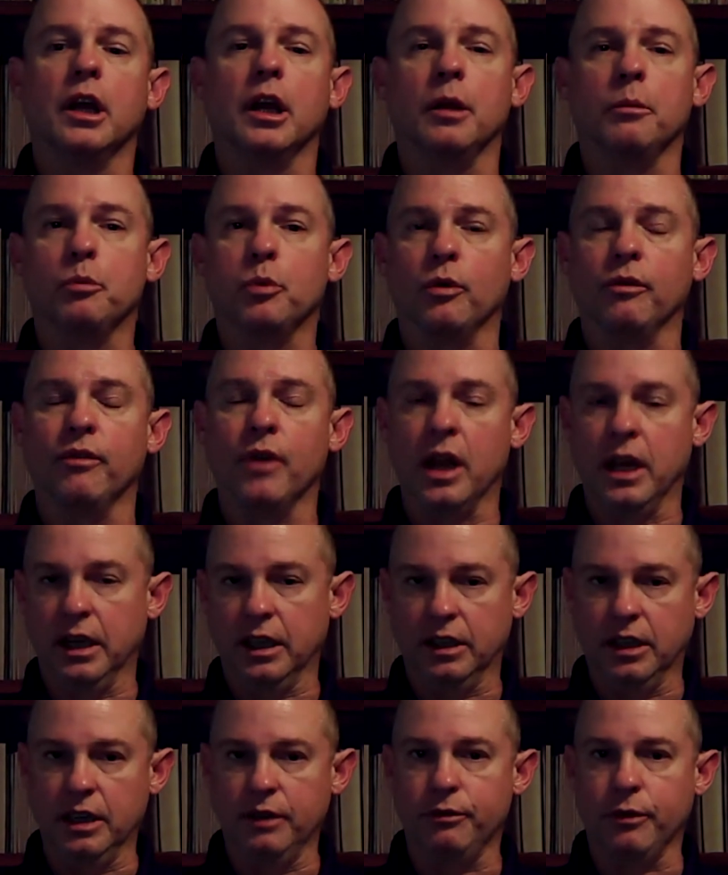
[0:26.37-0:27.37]
and
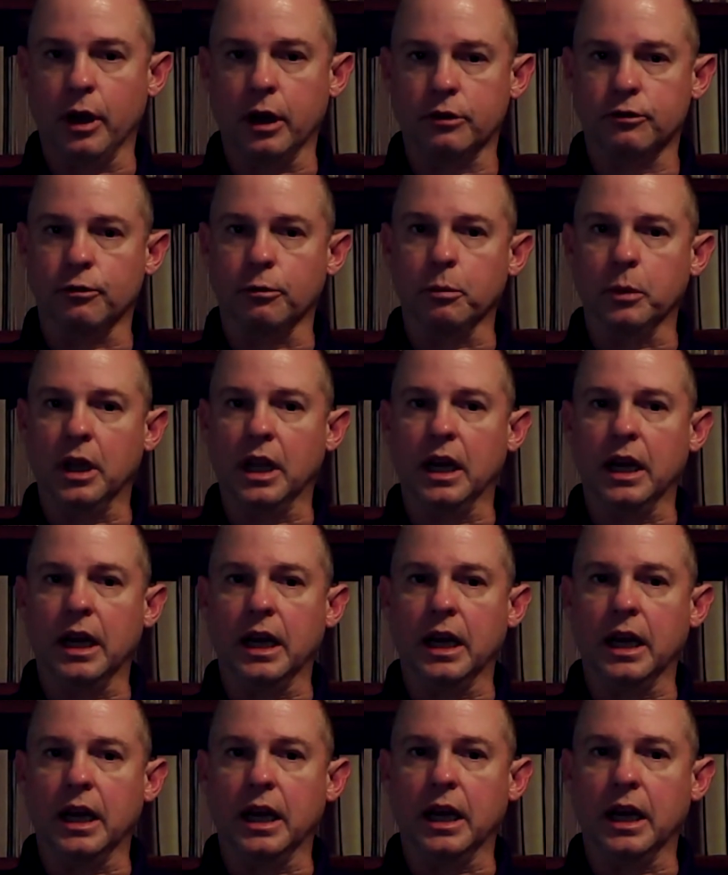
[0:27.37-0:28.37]
preventing defects from getting
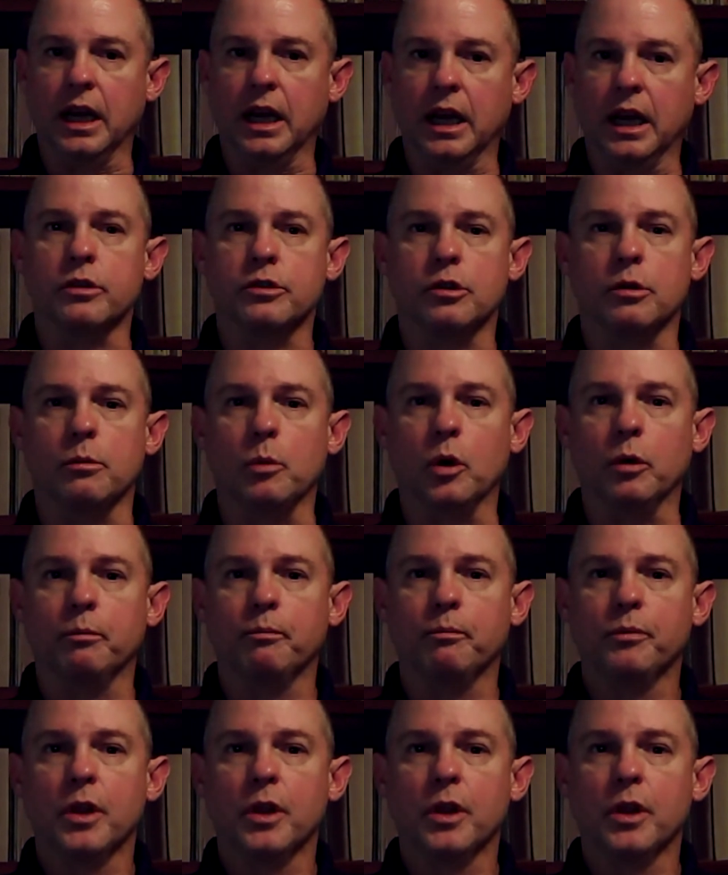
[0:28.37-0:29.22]
out to the customer.